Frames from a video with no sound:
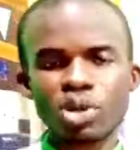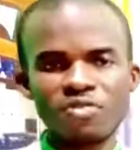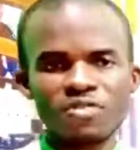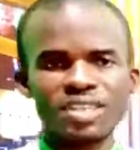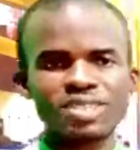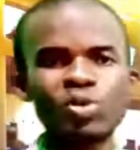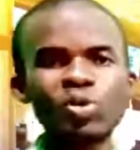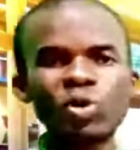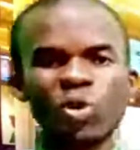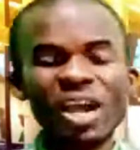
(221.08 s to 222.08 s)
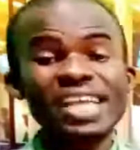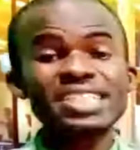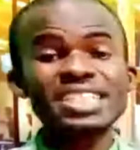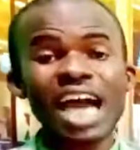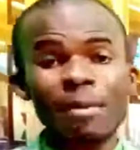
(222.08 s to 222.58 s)
prophet who
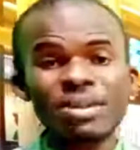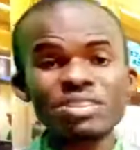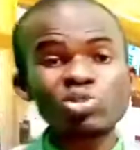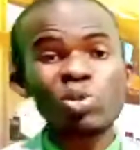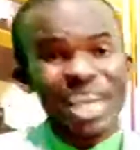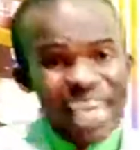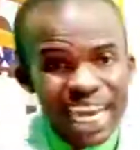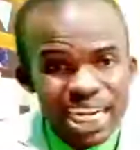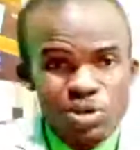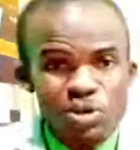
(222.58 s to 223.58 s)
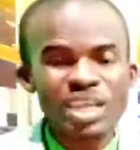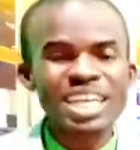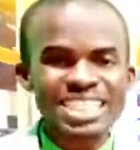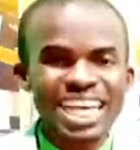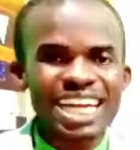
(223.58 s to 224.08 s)
is coming to kill
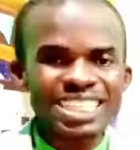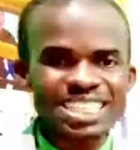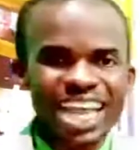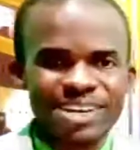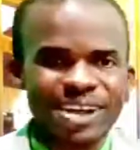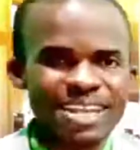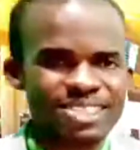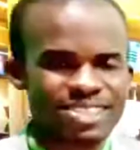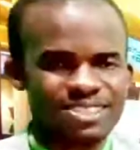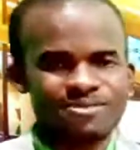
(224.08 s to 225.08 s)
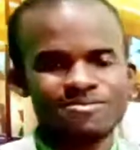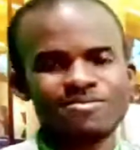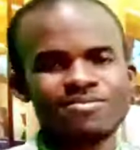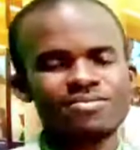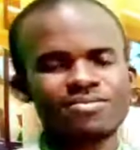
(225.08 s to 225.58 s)
the Antichrist.
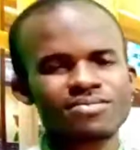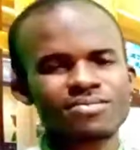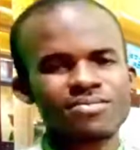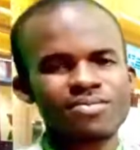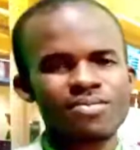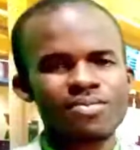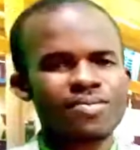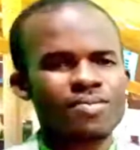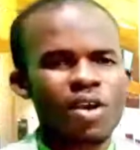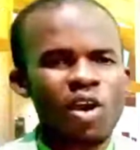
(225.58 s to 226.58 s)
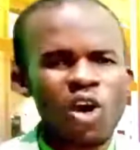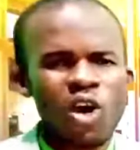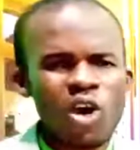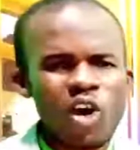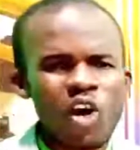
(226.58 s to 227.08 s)

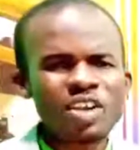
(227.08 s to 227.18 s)
All